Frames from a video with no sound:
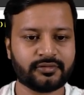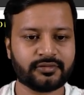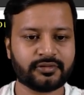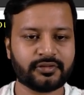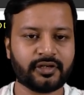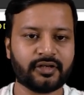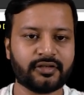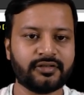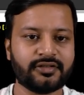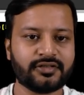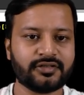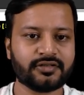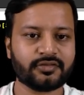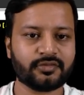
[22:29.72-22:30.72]
Yeah.
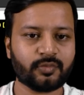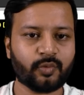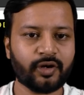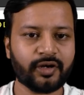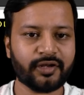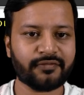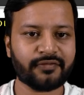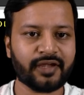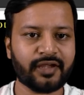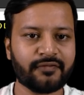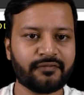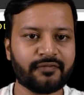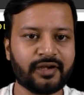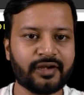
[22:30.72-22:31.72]
So what if
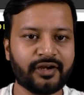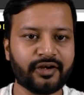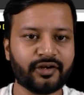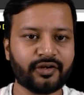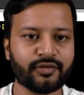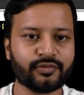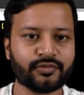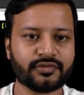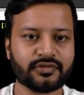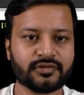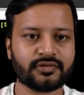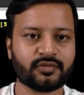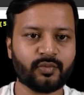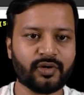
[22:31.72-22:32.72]
we'll introduce
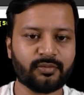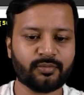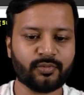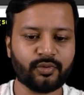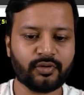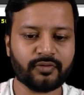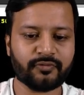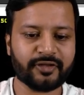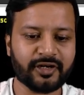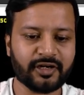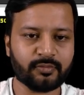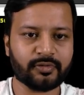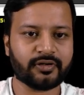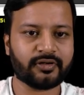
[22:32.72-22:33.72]
one more
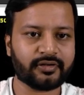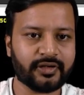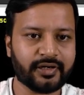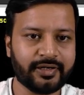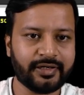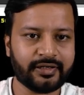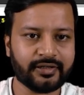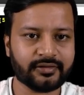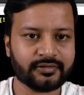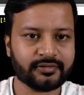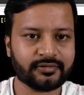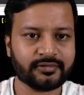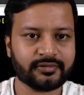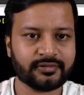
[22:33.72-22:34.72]
variable, int
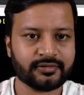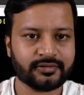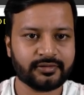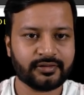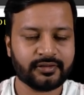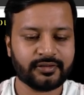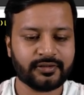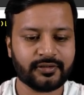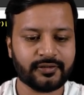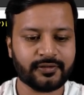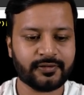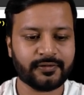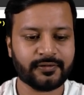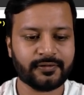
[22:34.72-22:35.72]

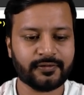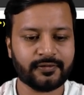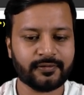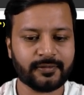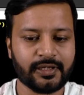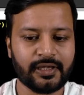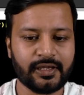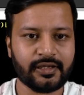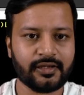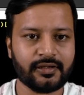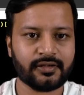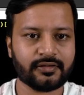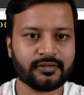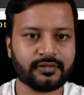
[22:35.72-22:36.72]

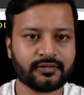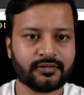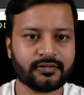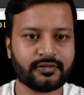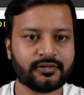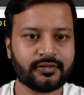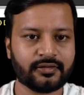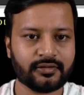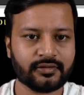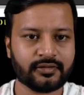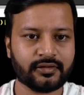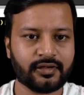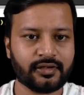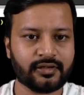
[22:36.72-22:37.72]
a,
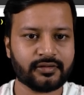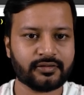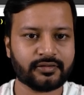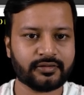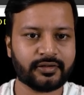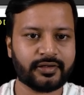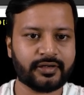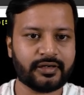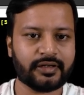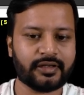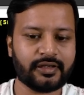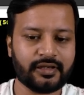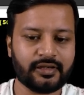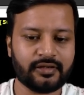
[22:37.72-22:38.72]
yeah, int
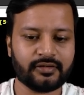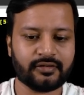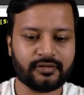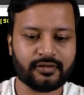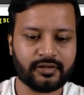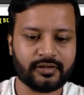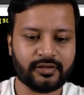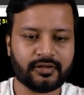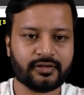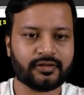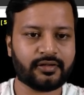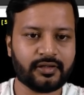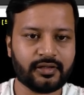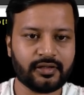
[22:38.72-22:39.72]
a, int
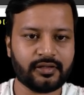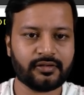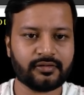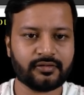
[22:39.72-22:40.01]
a